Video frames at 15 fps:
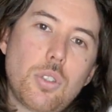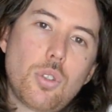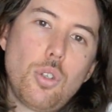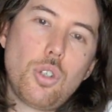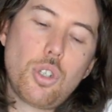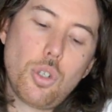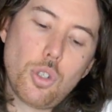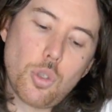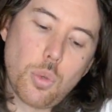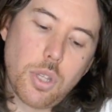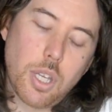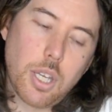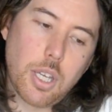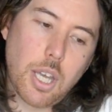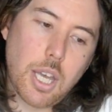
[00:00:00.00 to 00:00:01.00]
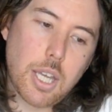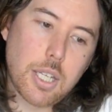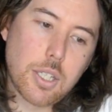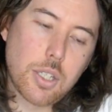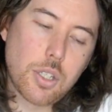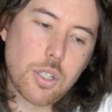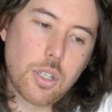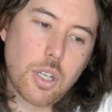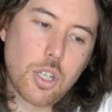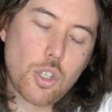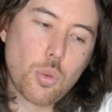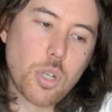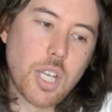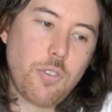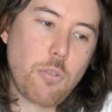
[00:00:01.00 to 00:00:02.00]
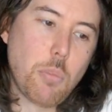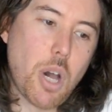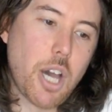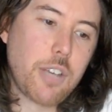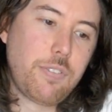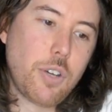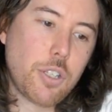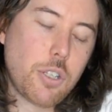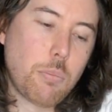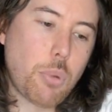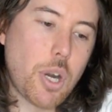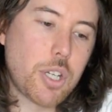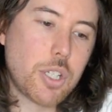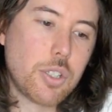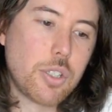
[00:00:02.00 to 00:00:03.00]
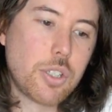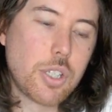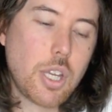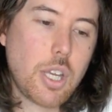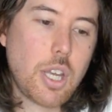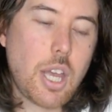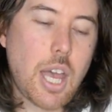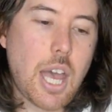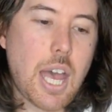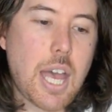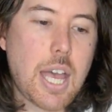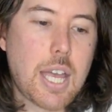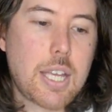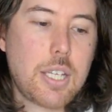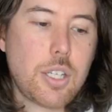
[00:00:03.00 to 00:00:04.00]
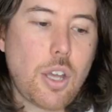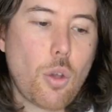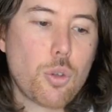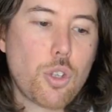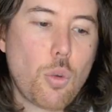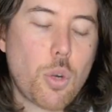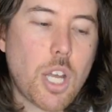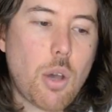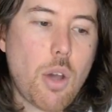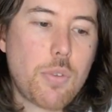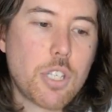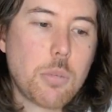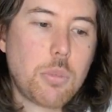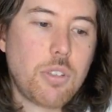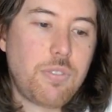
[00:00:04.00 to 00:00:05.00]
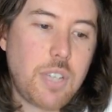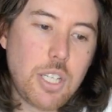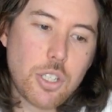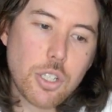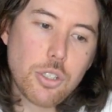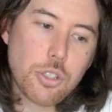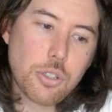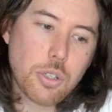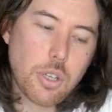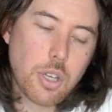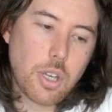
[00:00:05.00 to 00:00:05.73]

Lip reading: shoots with it, and I just want to give you my first impressions, and I also want to go over some of the features